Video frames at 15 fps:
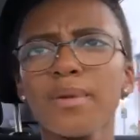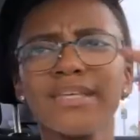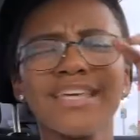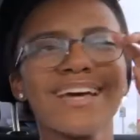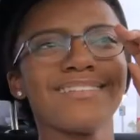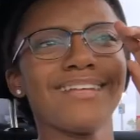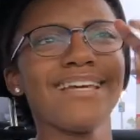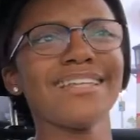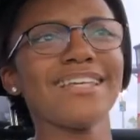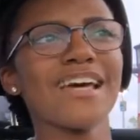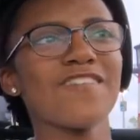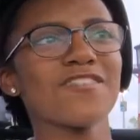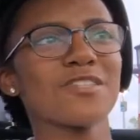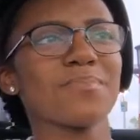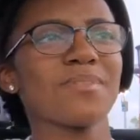But, yeah, lately
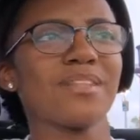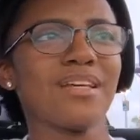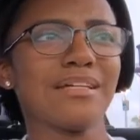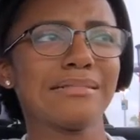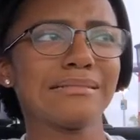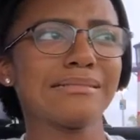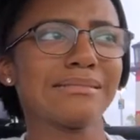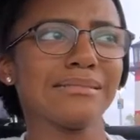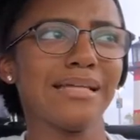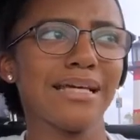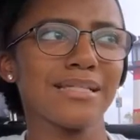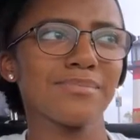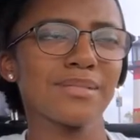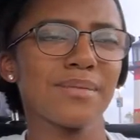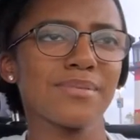I've just been like, ugh,
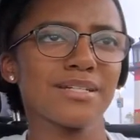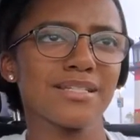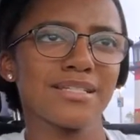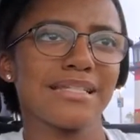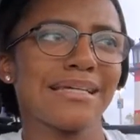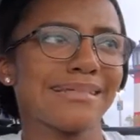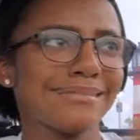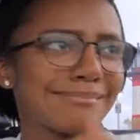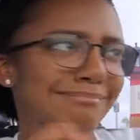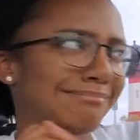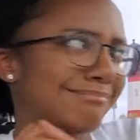like, sometimes I just, like...